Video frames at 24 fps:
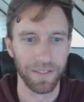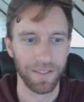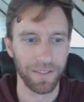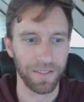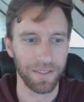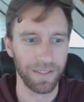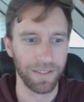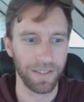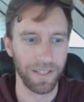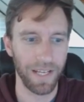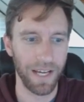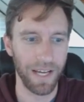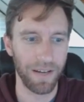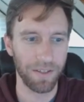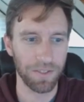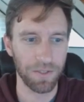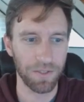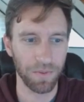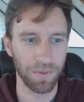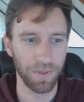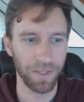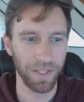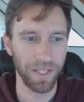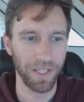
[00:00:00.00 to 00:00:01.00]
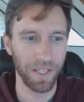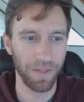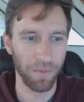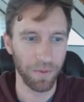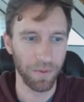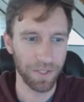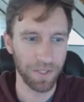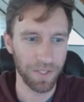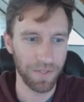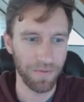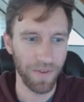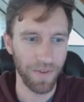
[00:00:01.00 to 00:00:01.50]
And now it's really, we're
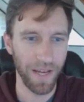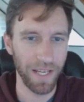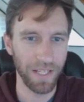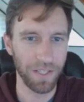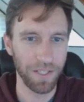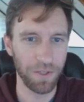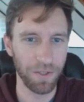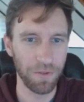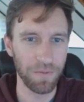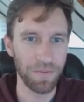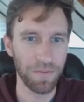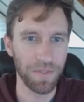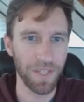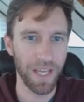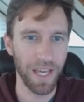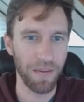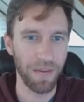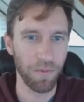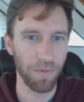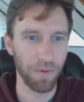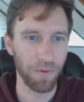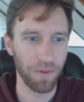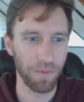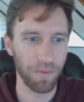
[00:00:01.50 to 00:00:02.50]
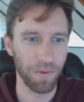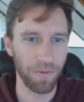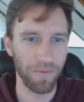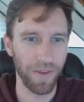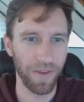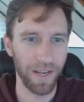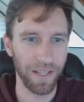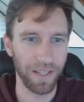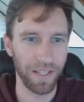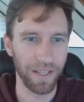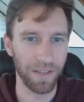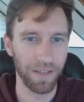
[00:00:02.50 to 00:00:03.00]
just fighting Doomsday more than we're
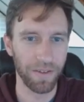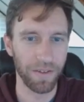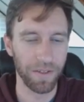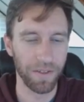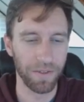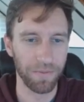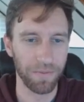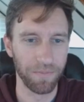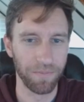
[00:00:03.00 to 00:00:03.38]
fighting the Arrow.